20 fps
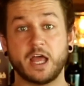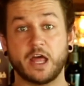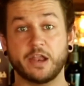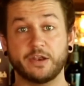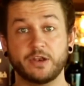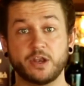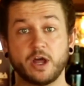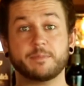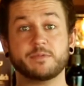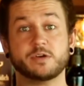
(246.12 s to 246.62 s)

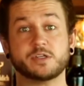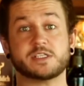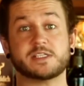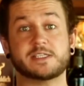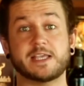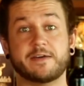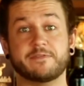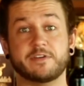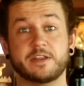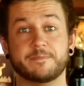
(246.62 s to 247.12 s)
number
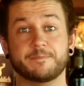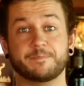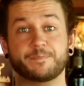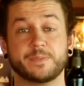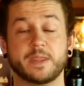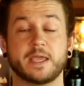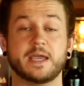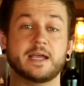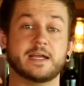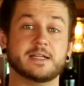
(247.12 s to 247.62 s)
seven.
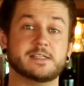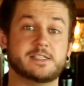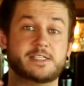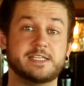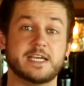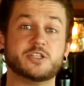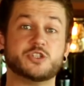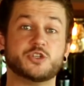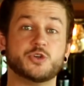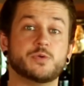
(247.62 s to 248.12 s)

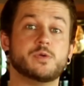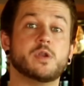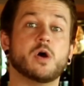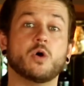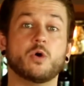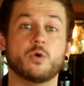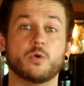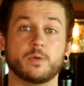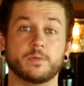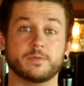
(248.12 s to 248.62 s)
Did you
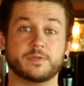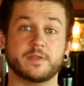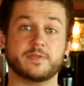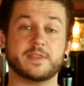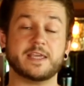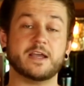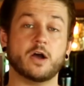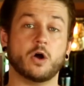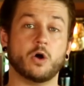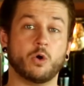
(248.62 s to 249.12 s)
know that
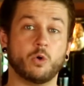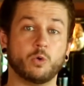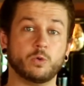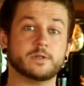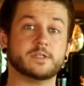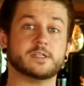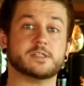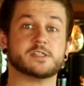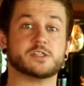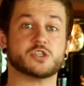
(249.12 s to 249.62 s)
the
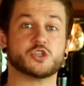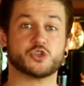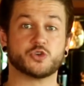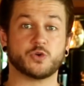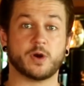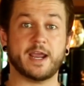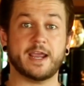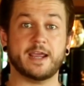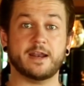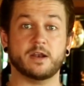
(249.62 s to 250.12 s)
oldest
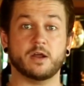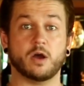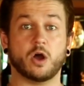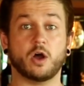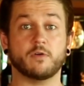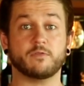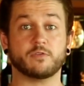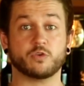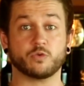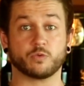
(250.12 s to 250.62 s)
strain
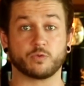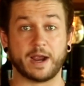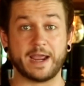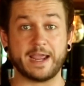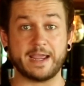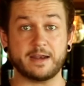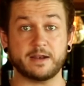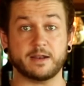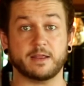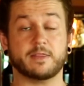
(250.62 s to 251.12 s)
of
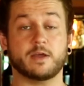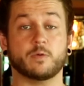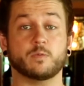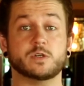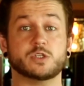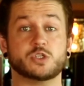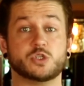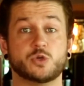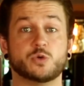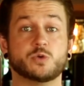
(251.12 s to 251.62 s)
grain that
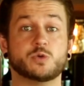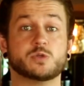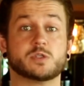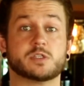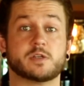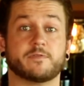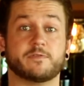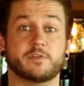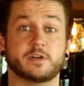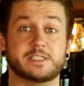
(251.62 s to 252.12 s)
was
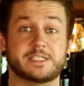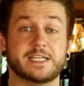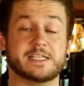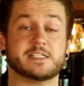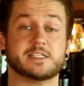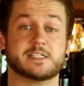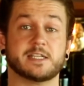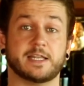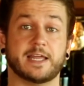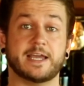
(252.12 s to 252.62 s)
used for
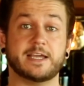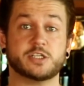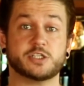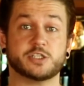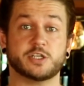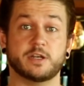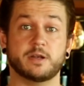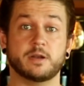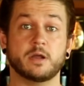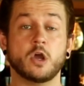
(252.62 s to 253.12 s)

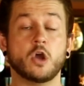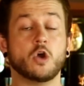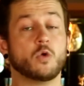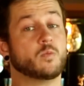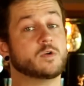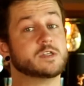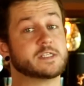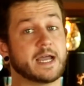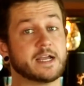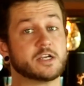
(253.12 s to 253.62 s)
distillation
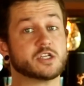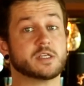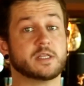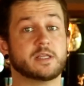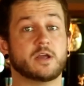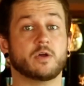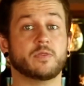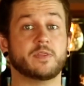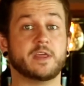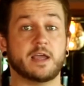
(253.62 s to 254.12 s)
was
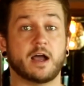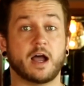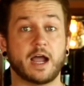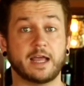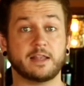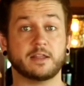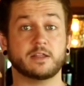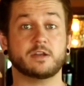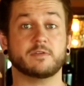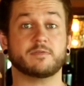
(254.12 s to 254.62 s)
actually on the
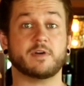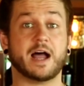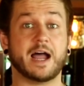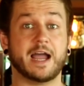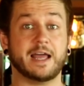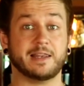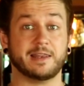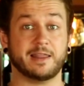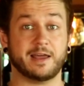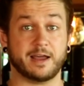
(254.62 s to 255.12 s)
island of
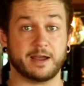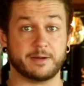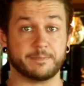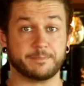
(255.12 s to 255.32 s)
Islay?